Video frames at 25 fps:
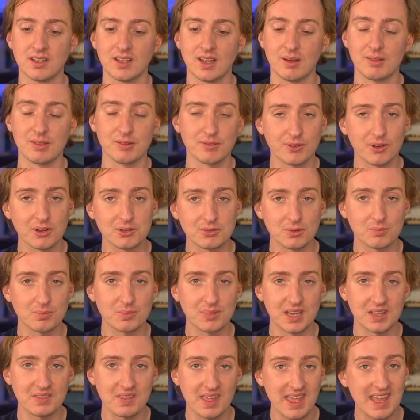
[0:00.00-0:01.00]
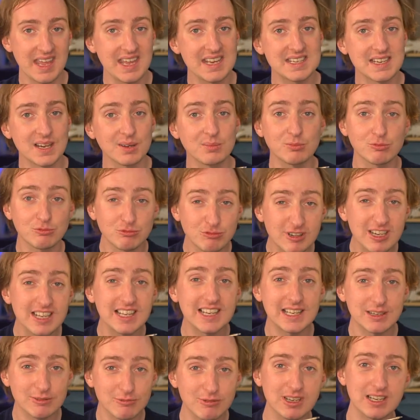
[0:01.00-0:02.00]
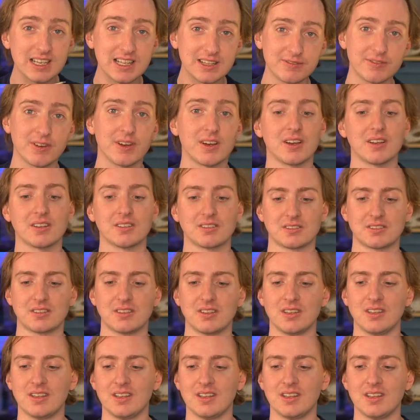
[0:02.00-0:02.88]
Uh, the first one being they heat up really, really fast.